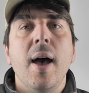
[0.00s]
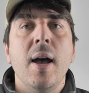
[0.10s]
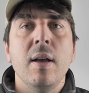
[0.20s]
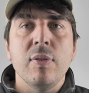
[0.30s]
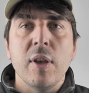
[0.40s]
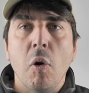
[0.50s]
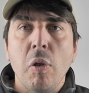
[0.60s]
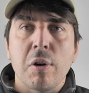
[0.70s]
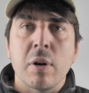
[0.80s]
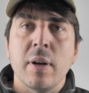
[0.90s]
And the
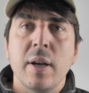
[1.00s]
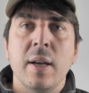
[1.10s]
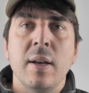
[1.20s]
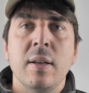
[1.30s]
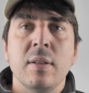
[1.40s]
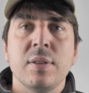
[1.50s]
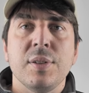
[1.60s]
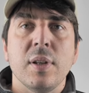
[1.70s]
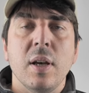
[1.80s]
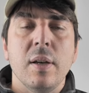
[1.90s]
other
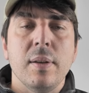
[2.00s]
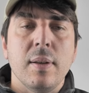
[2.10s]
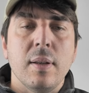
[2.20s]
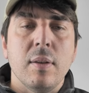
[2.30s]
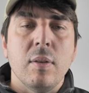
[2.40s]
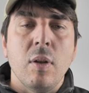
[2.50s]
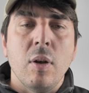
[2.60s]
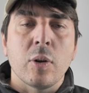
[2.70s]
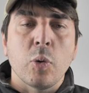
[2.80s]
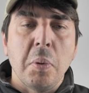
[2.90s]
is
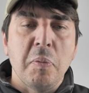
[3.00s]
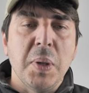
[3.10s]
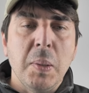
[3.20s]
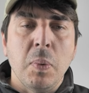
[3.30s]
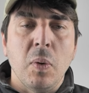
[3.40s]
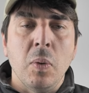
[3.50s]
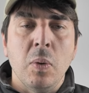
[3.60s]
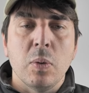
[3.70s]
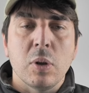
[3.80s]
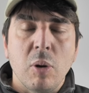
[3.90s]
a group of people
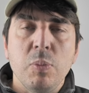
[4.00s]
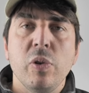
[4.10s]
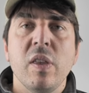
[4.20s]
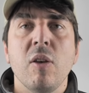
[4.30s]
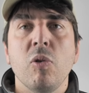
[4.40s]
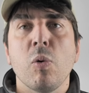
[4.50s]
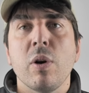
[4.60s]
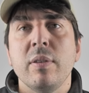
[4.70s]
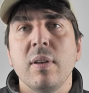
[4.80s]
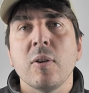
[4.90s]
come to the
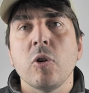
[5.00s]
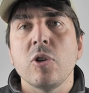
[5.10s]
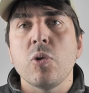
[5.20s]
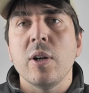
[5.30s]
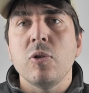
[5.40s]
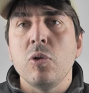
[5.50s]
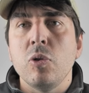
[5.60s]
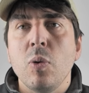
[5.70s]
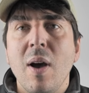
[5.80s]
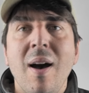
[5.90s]
Azores and gonna try to
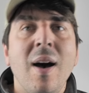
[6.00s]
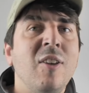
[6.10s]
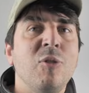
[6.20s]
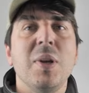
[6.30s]
do as